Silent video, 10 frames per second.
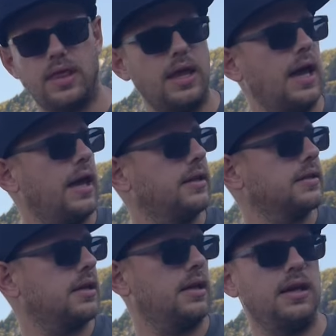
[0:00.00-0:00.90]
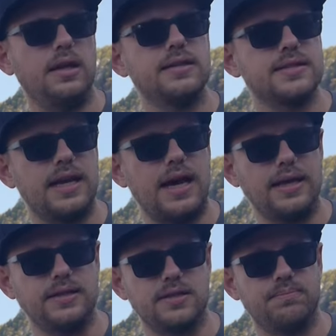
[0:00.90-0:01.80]
and it is
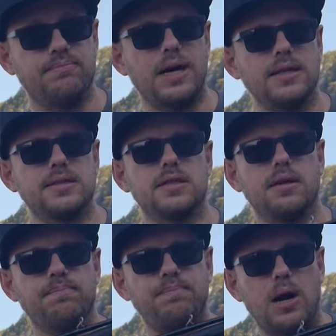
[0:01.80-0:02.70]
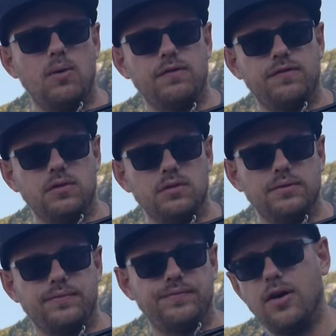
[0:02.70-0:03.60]
light, but powerful.
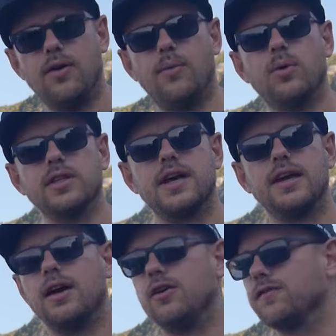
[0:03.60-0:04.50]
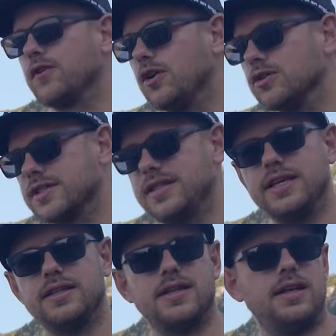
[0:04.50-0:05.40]
What I, of course,
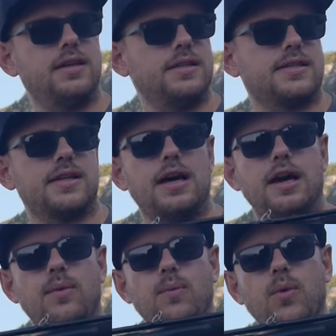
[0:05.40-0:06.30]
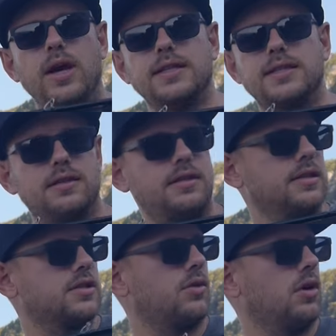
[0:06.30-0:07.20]
did is I weighted these
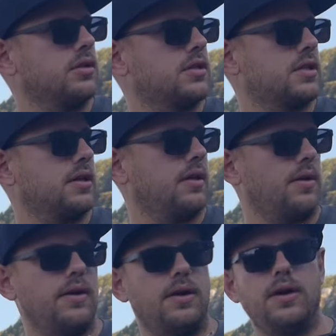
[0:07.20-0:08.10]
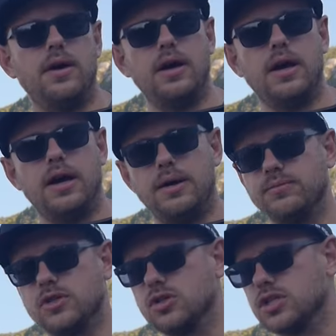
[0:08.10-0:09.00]
rods
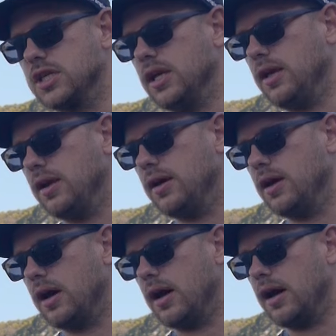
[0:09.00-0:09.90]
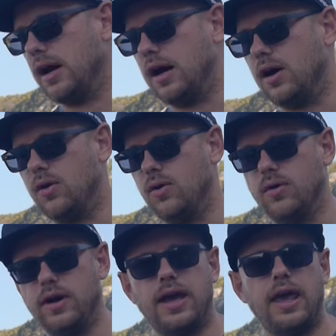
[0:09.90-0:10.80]
to see how
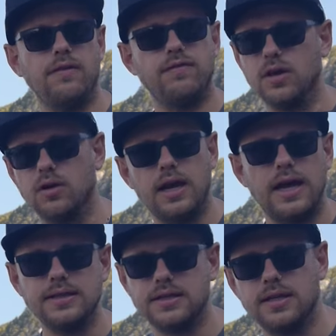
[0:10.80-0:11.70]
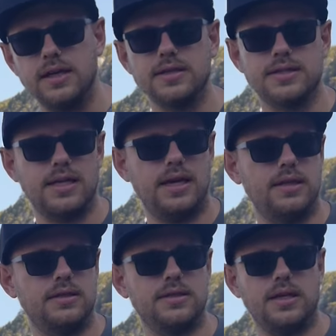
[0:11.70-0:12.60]
heavy or light it is,
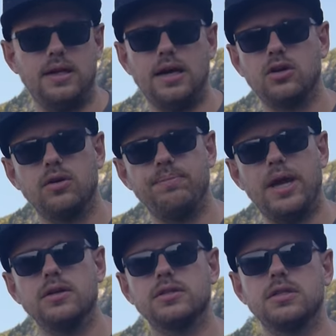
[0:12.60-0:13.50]
and compared it